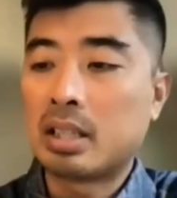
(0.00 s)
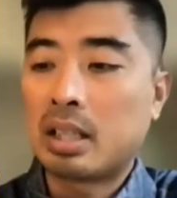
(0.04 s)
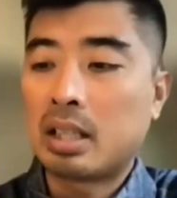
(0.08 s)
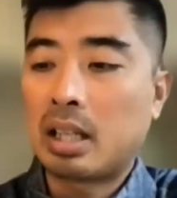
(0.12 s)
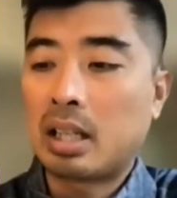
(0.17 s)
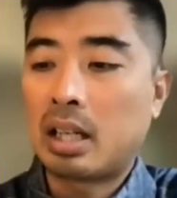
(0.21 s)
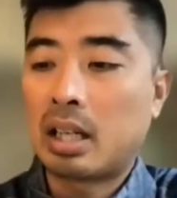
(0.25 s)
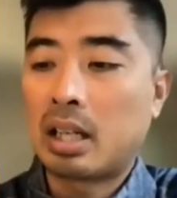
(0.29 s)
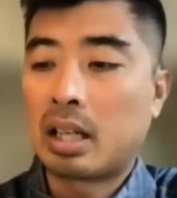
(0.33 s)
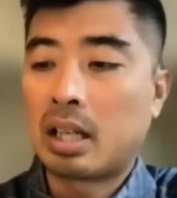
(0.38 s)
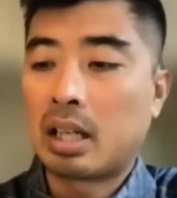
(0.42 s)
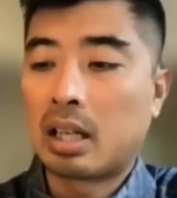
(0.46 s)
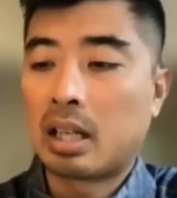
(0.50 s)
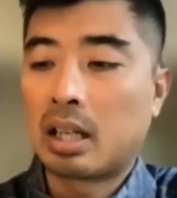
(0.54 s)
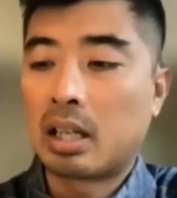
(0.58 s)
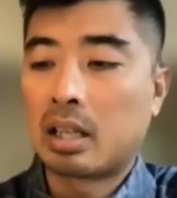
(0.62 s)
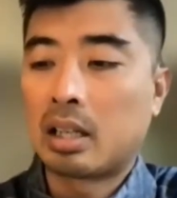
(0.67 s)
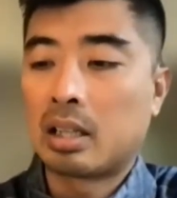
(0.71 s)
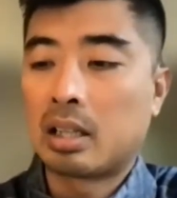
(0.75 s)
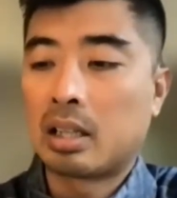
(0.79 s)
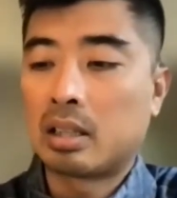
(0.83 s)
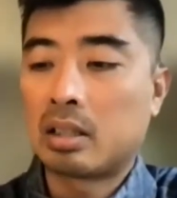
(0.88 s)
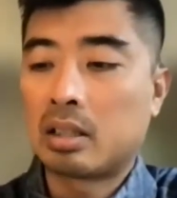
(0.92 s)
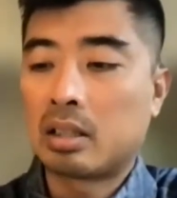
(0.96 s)

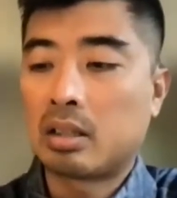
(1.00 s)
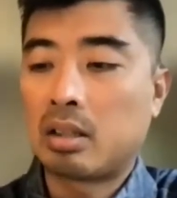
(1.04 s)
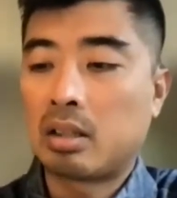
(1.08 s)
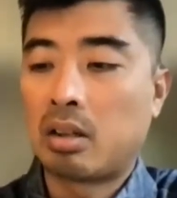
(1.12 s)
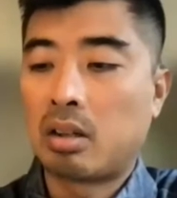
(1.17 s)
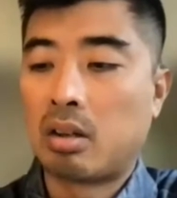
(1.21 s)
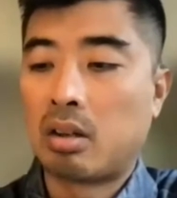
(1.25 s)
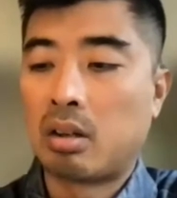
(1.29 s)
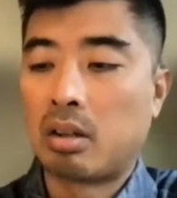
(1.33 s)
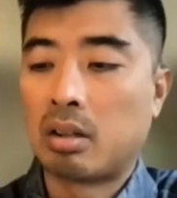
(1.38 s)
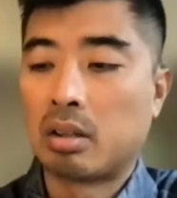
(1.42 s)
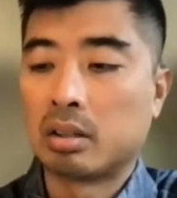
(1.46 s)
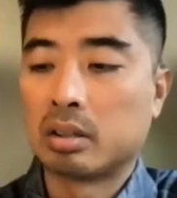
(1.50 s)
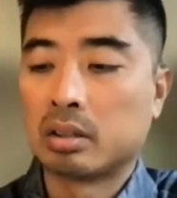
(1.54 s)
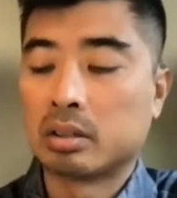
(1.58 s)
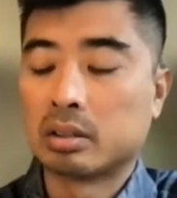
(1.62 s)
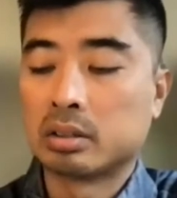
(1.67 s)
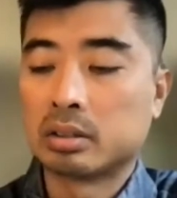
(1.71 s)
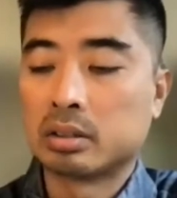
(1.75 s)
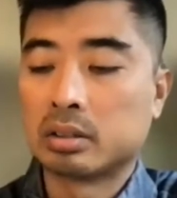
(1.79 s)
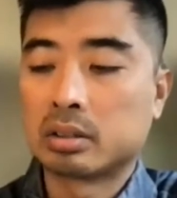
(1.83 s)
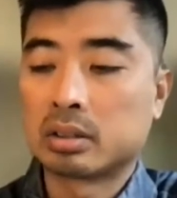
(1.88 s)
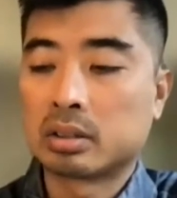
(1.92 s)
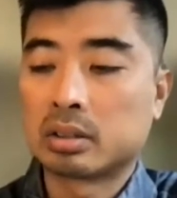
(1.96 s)

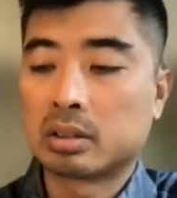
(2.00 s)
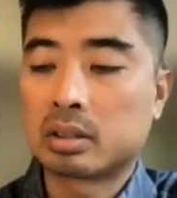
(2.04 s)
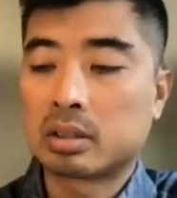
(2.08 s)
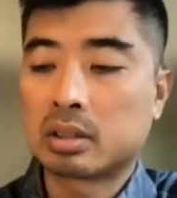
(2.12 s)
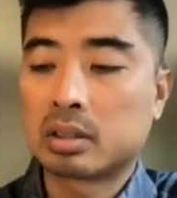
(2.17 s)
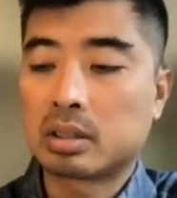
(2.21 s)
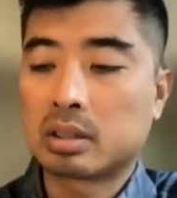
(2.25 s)
On